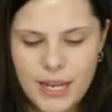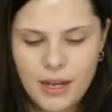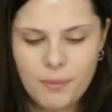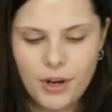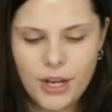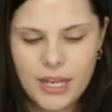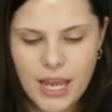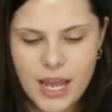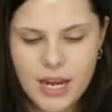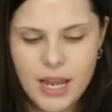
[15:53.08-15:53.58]

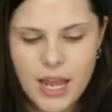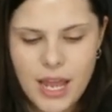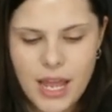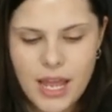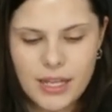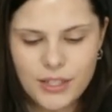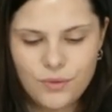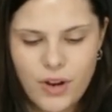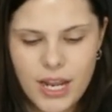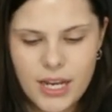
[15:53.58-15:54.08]
chain of
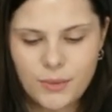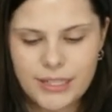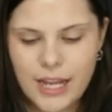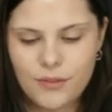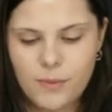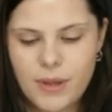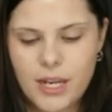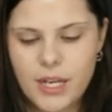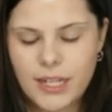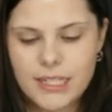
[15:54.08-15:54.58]
blocks
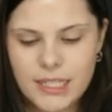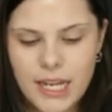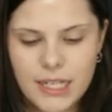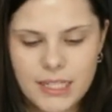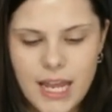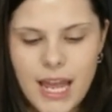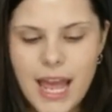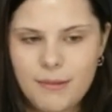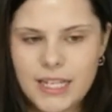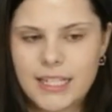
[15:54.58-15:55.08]

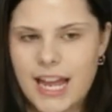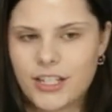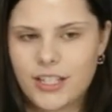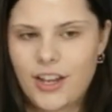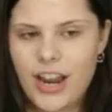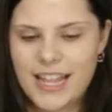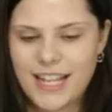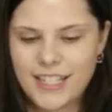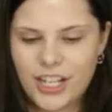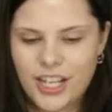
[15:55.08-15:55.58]
where
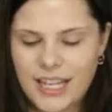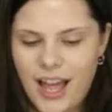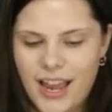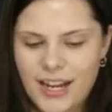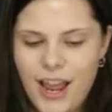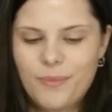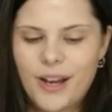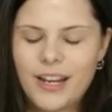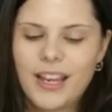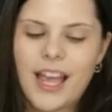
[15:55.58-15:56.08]

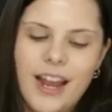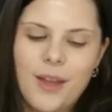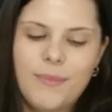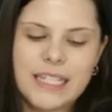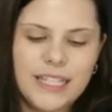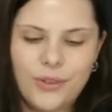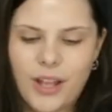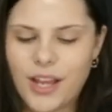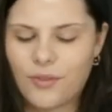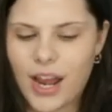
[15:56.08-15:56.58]
each
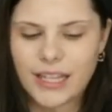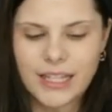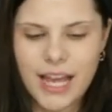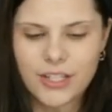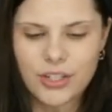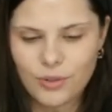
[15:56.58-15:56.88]
block